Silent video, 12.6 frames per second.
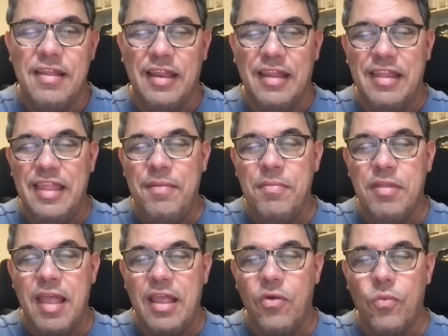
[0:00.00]
It seems
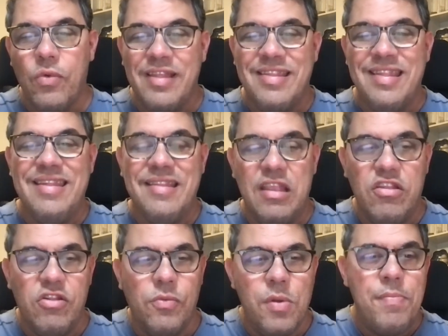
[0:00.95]
like resistance
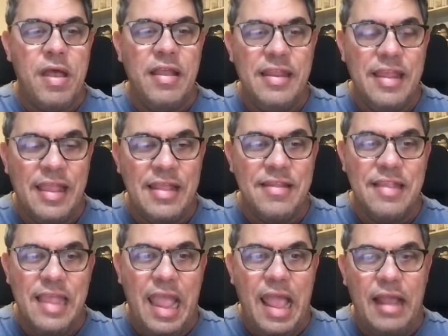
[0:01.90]
or rebellion against
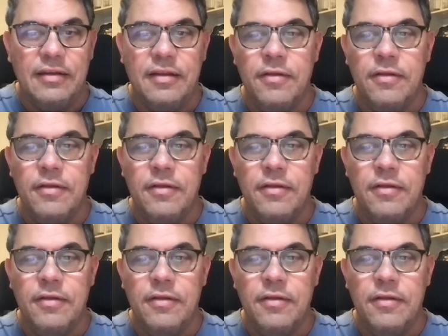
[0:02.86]
the act.